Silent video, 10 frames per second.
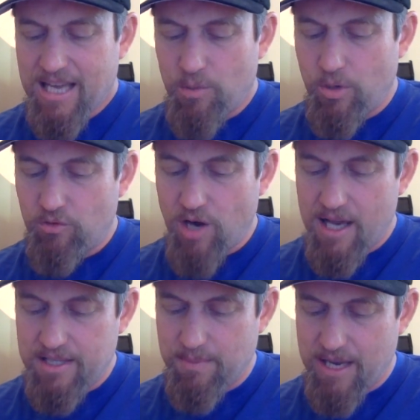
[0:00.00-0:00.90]
And when
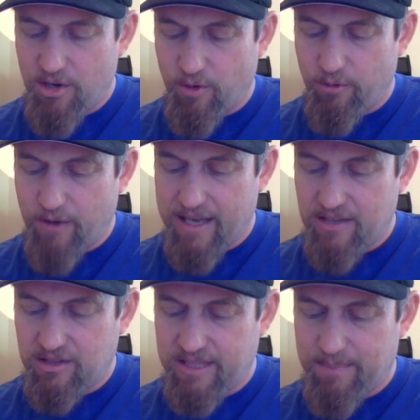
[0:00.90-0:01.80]
Roz made her
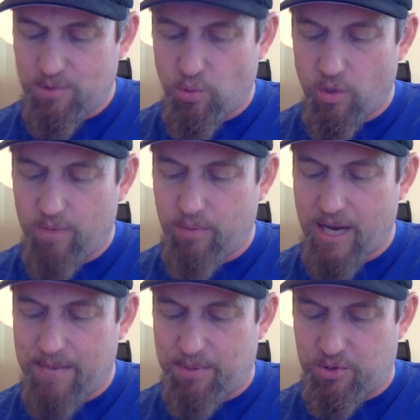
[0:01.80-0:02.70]
final leap toward
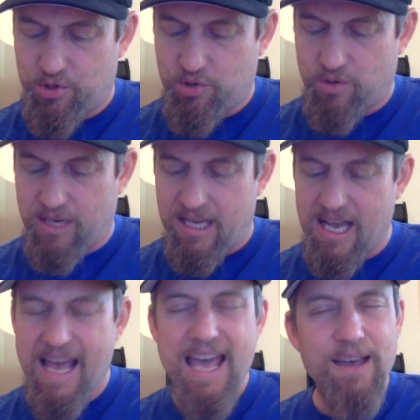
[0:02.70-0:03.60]
Brightbill's tree,
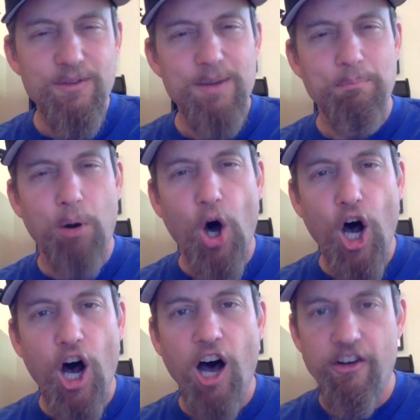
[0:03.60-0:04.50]
a heavy
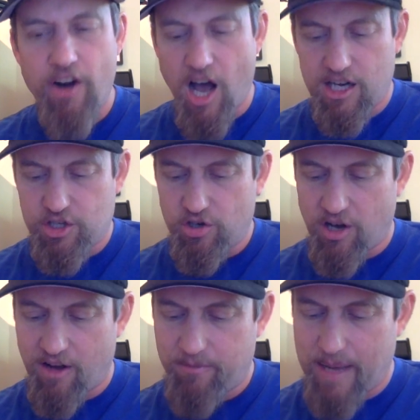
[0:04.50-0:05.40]
paw knocked
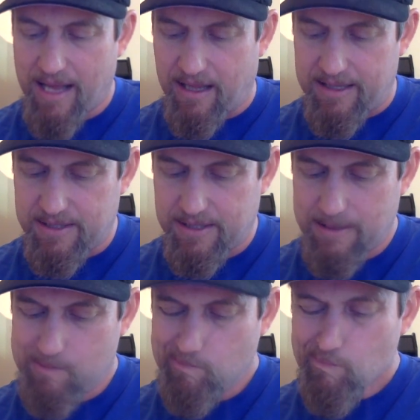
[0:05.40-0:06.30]
her off
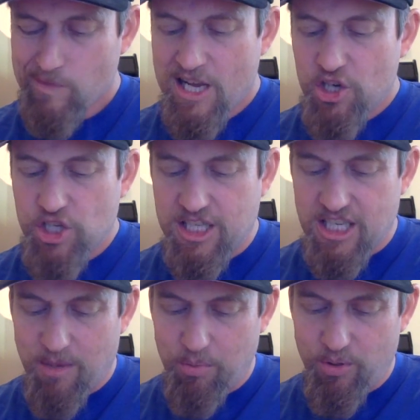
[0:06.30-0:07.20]
balance. She
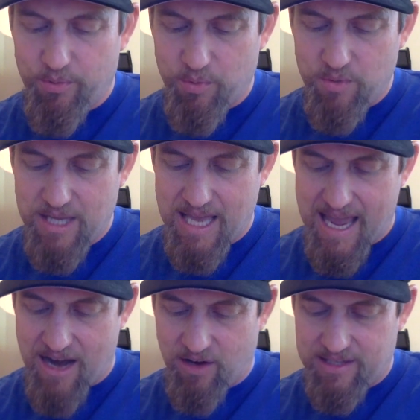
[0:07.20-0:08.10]
tumbled through the
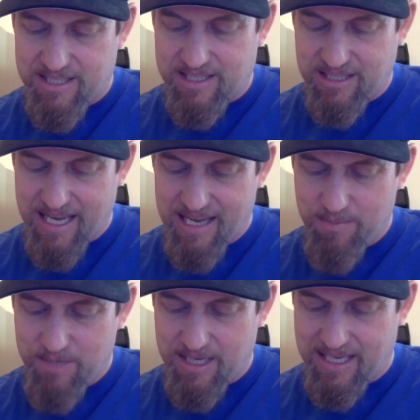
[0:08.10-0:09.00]
air and
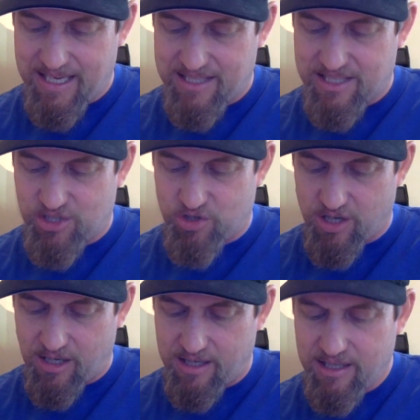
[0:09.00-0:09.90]
slammed against the
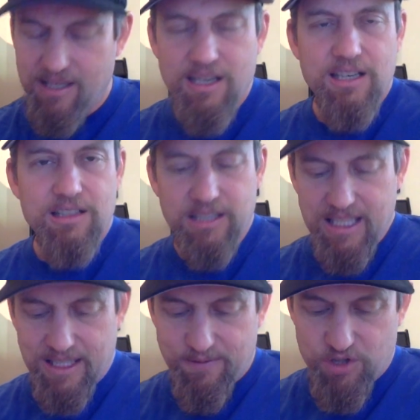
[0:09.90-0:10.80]
trunk.
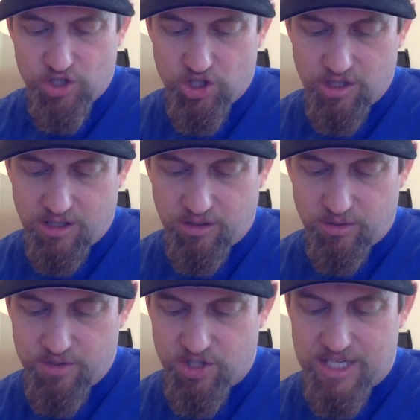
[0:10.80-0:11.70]
Leaves shook
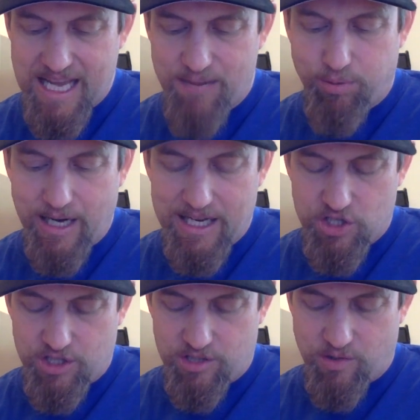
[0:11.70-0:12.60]
loose, dead
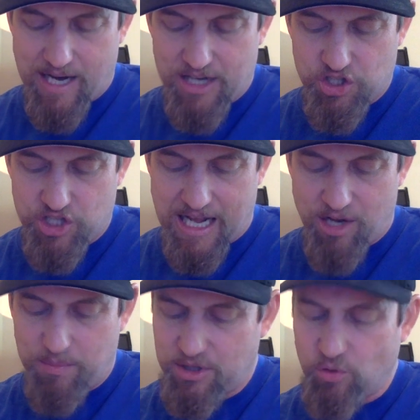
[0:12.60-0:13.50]
branches crashed
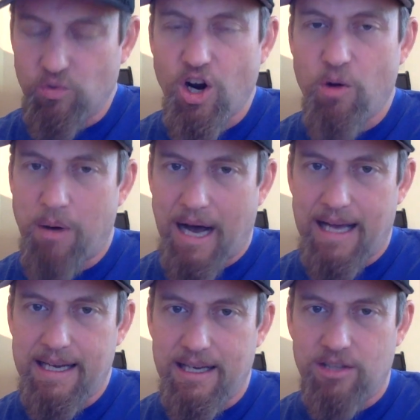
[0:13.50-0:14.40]
down, but the
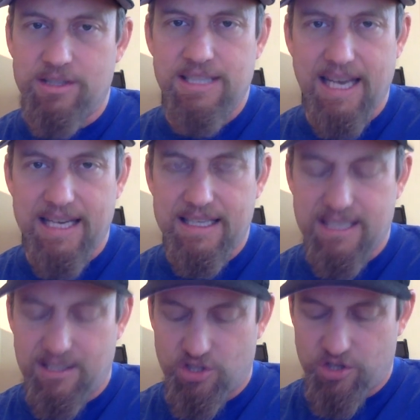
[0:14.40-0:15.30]
robot held tight
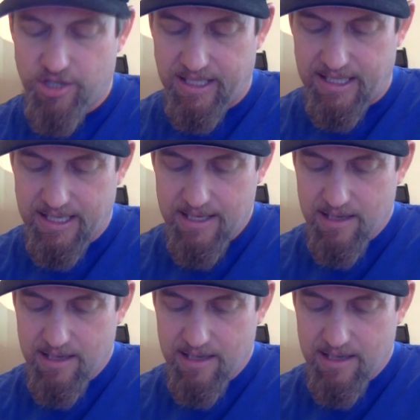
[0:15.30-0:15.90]
to the tree.